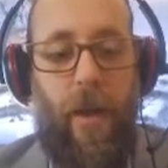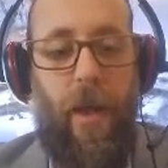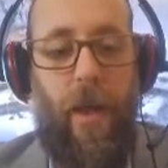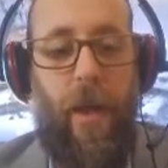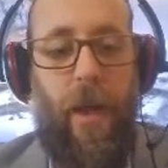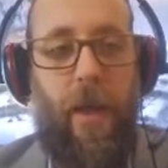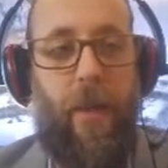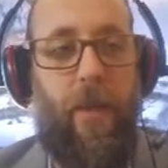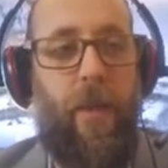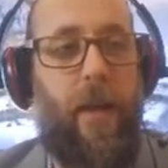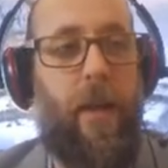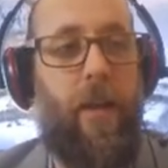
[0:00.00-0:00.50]

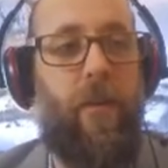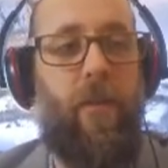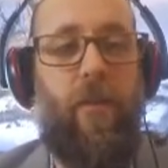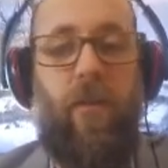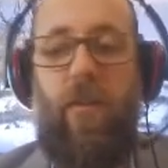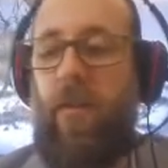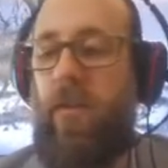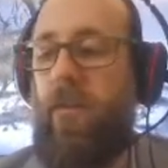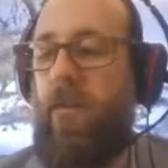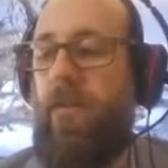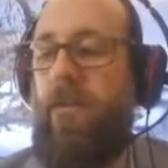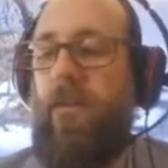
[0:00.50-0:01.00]
And that's
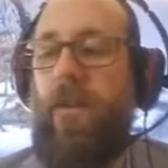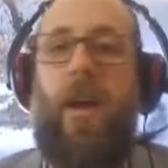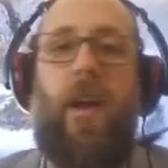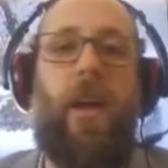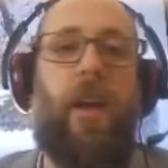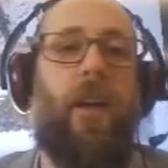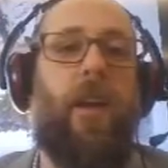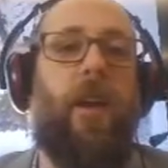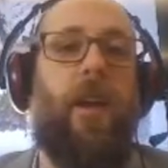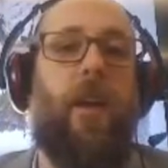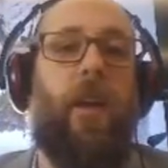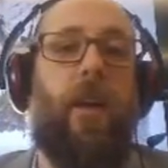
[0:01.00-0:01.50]
just
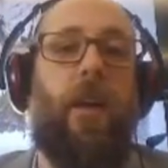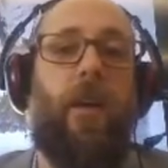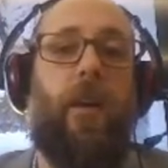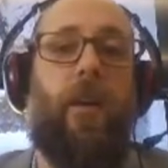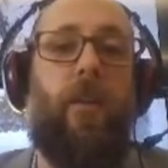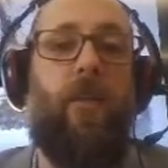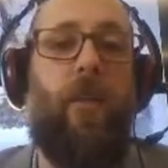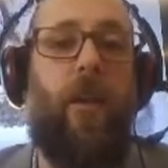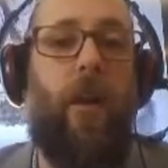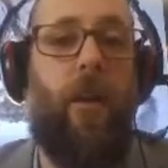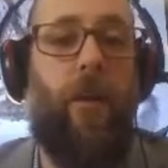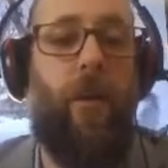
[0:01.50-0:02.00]
fine
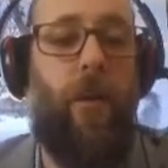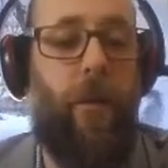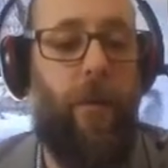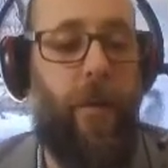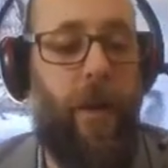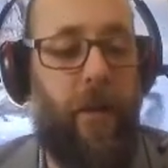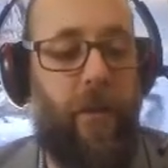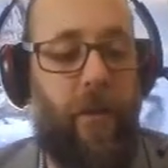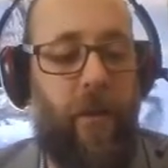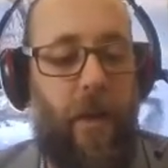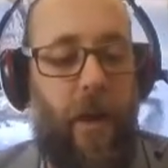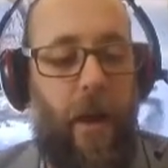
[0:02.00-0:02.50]
because y'all are
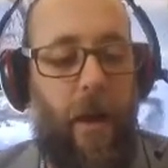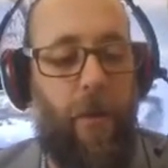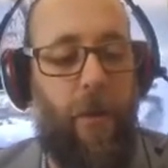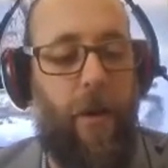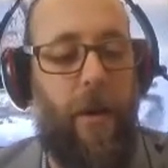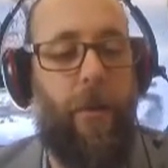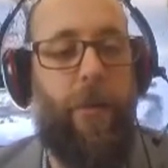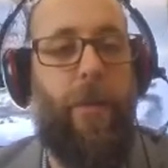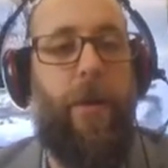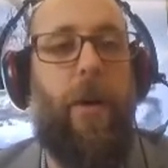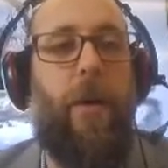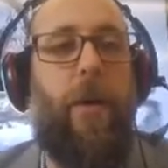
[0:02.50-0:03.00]
amazing. I read
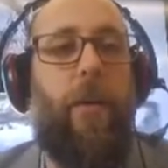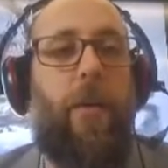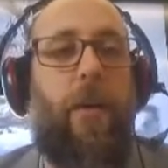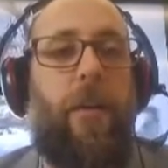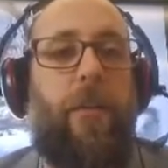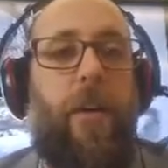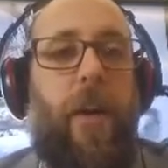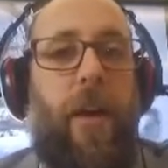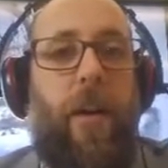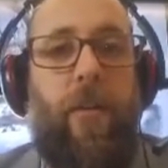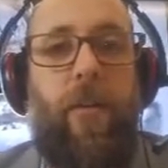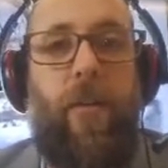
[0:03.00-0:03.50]
a paragraph
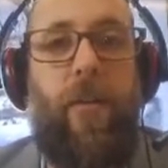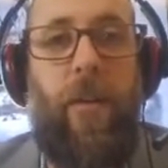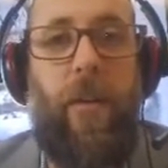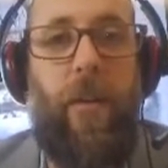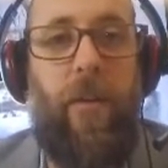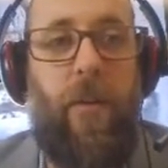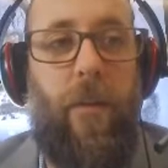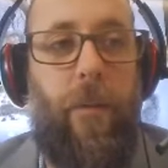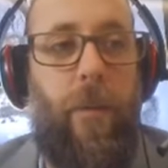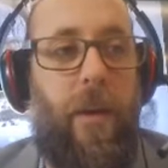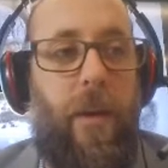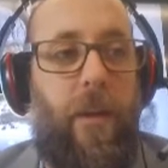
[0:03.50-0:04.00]
extra because
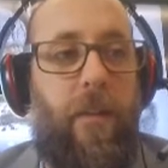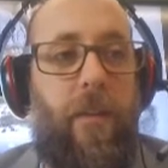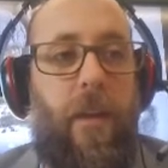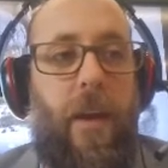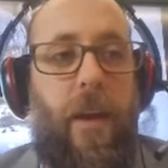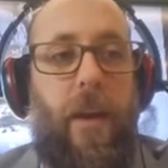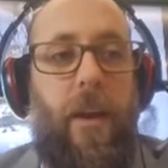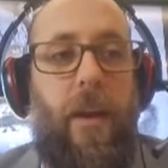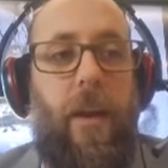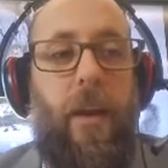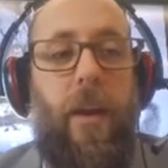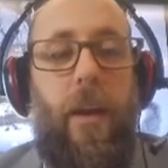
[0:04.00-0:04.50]
I'm
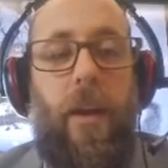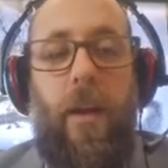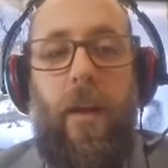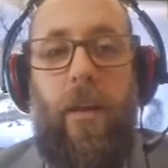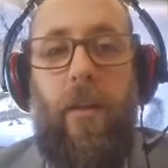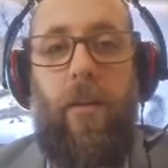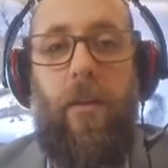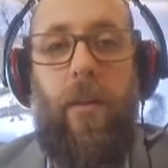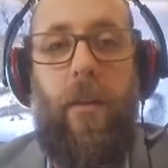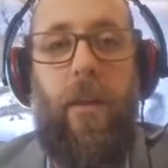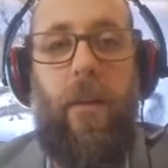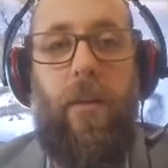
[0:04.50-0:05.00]
excited.
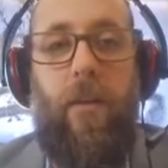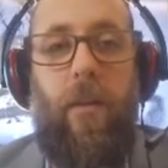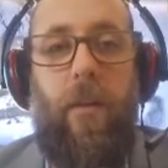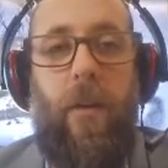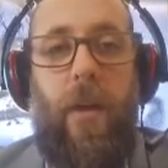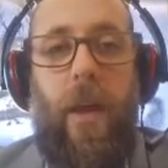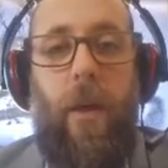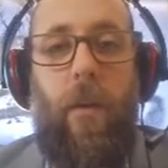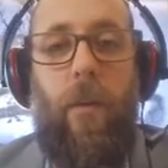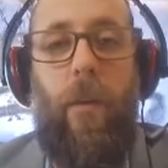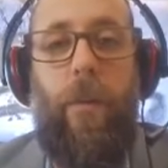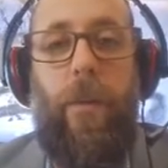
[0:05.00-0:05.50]
So that's
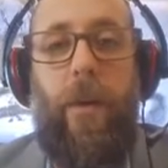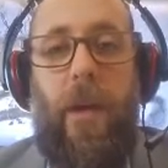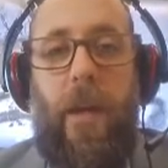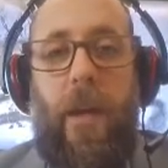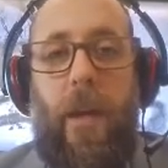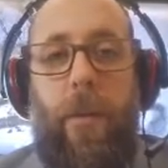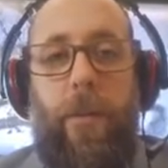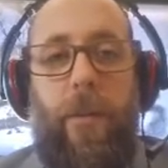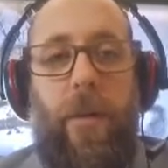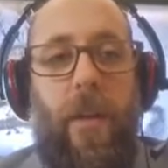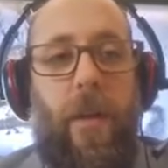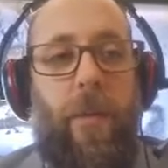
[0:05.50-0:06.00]
okay. We'll pick it
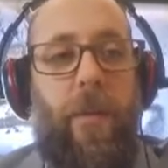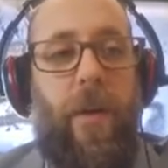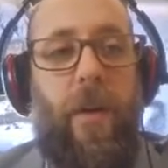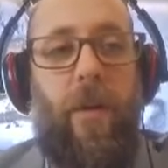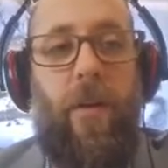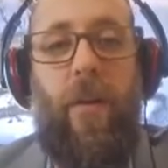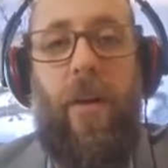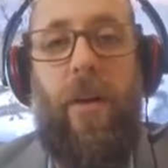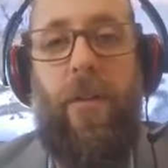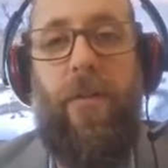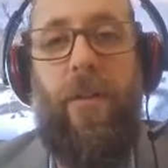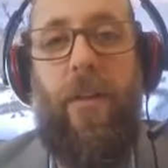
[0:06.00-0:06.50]
up on that
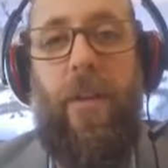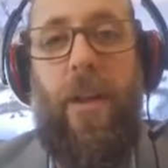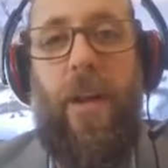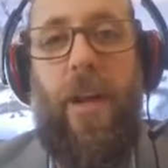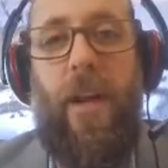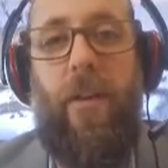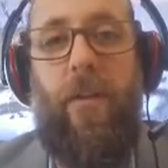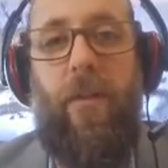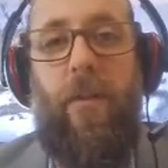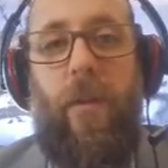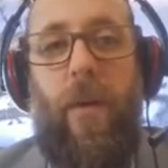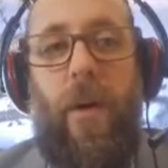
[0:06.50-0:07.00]
paragraph on the
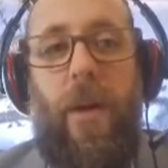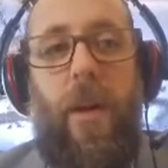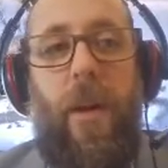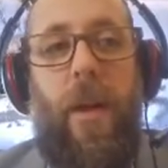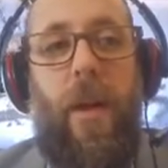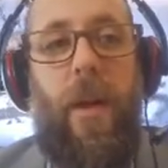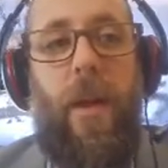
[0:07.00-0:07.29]
next one.